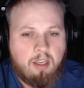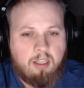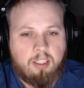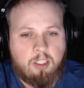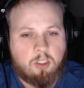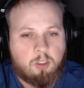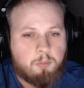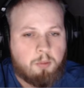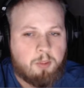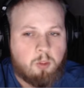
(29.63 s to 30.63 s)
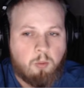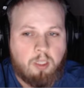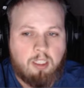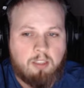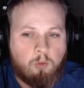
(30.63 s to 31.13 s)
Leaders are split
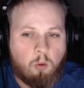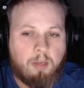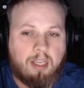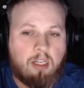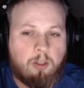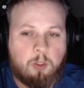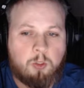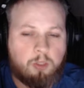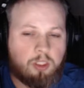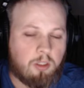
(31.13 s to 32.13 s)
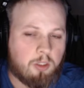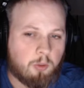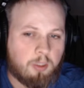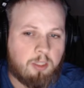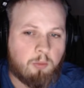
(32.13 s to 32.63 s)
between the four main colors, which are
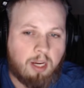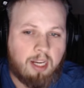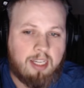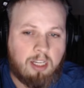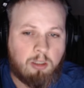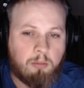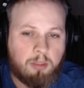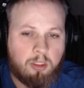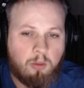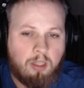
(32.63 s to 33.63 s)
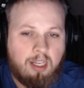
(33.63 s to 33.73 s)
green, red, yellow, blue,